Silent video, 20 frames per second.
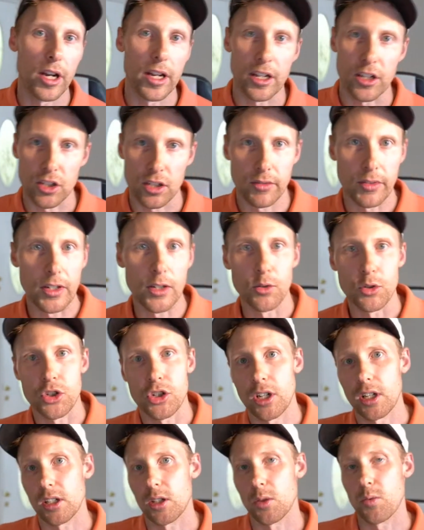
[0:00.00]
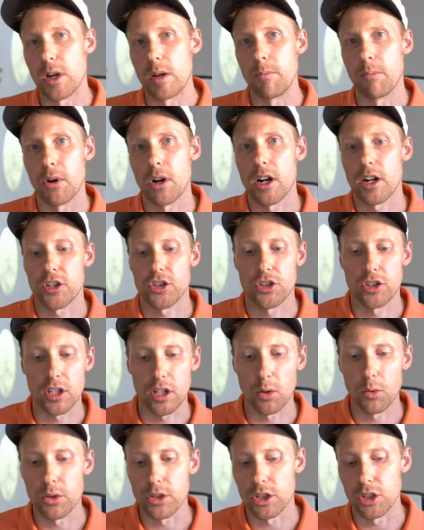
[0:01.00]
Because if you don't check the right box, you're
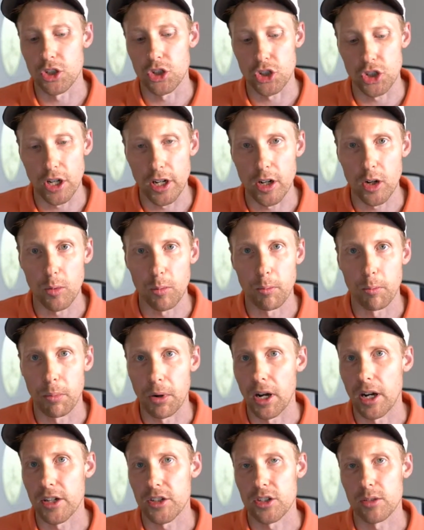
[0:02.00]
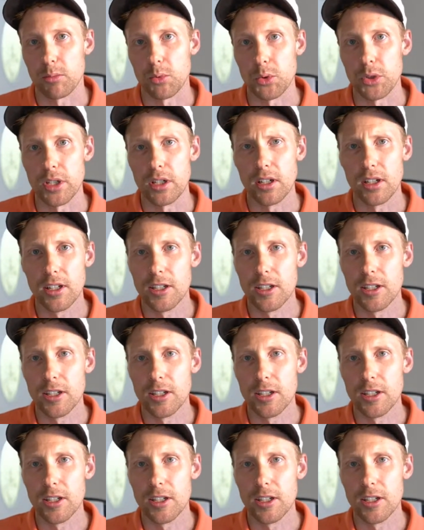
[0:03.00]
going to jail possibly.